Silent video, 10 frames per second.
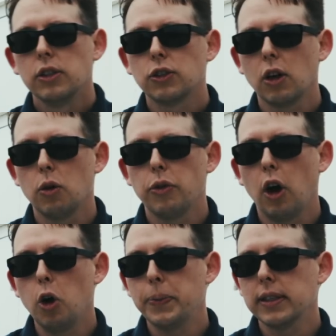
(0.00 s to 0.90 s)
So the
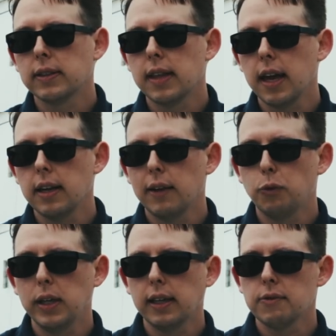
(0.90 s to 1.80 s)
hope is that
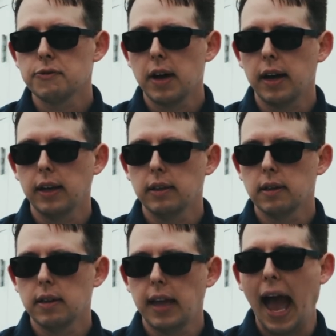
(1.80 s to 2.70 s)
if we can find
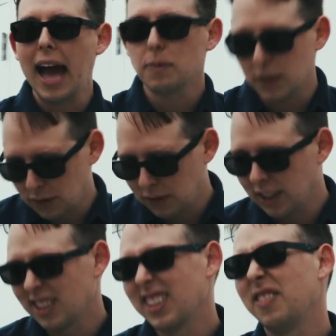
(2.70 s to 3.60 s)
the
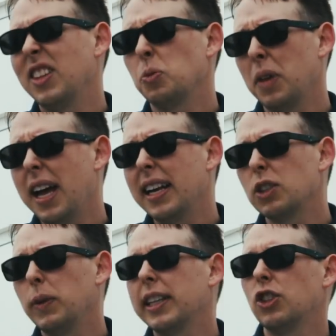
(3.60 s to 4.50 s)
atmospheres of these
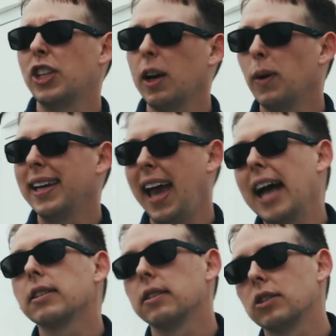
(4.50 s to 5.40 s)
planets, we can check what
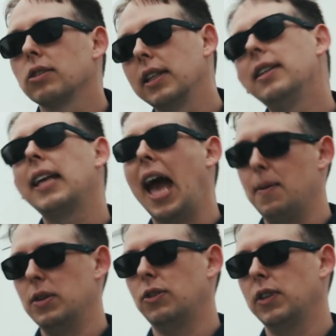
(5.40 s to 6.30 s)
gases are in the
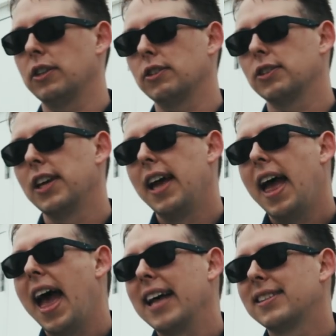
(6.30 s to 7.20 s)
atmospheres
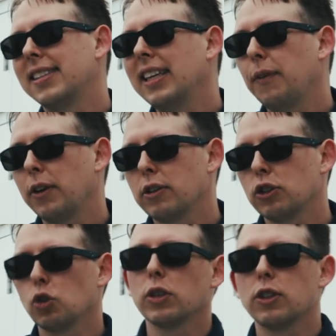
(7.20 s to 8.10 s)
and see if they're the
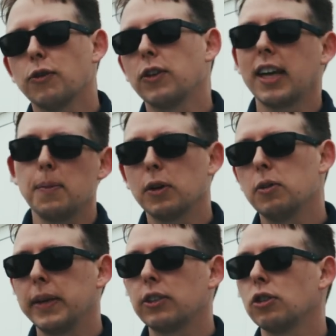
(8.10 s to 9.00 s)
sorts of
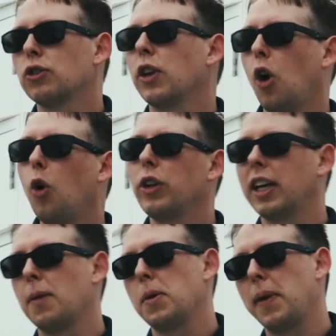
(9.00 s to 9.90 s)
chemical mixtures that only
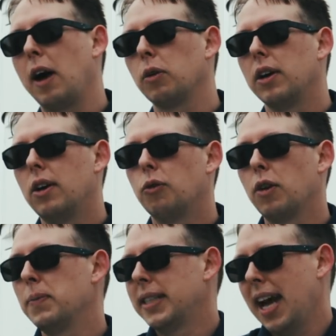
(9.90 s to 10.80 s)
come about
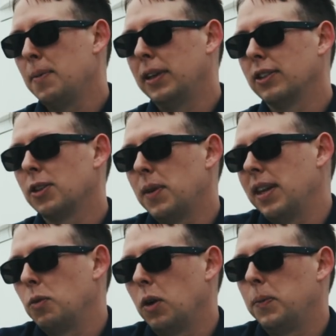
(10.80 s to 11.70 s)
from metabolism, and
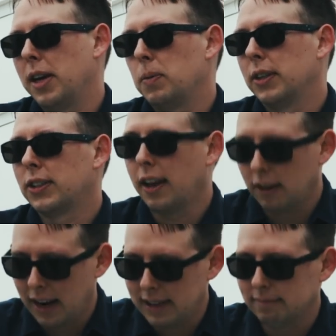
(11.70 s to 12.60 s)
then we'll be able to say,
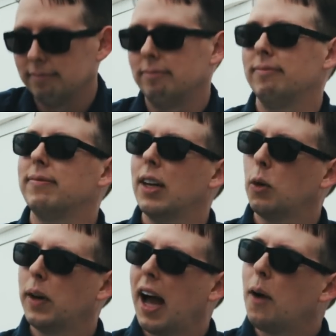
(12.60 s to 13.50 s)
all right,
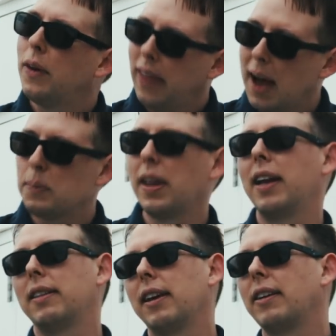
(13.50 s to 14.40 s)
there we got one. That
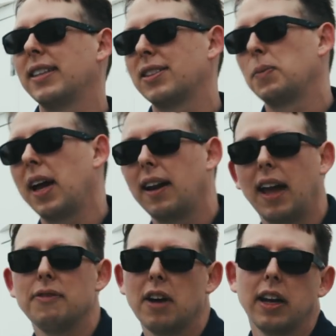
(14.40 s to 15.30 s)
planet there has some kind of
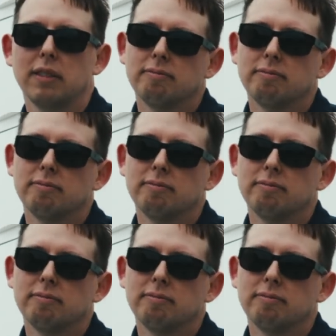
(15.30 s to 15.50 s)
life on it.